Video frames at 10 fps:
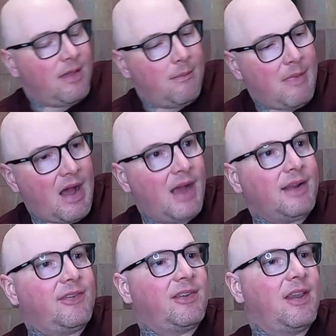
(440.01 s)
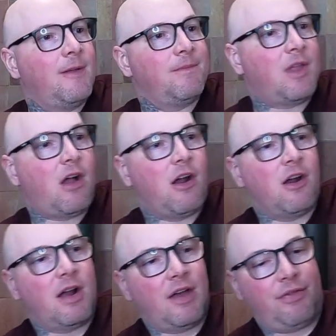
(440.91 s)
The Mucks
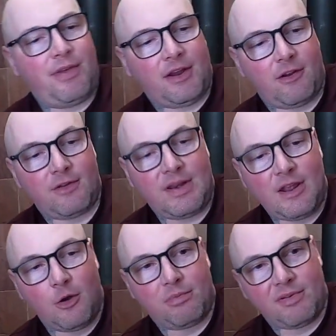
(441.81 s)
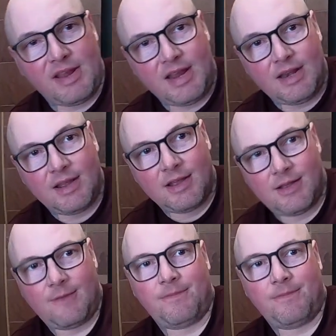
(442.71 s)
are a thicker neoprene.